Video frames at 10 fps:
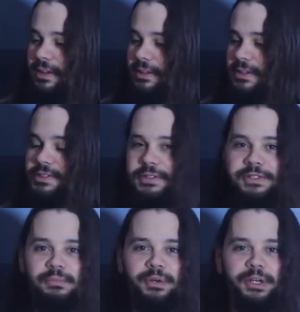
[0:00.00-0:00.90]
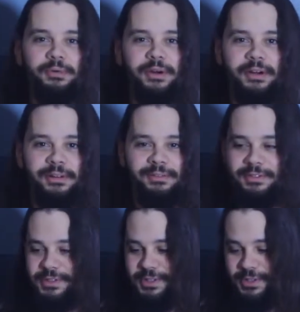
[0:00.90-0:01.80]
This, this I'm bringing to work.
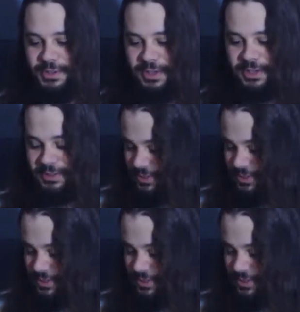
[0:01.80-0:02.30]
This is too good.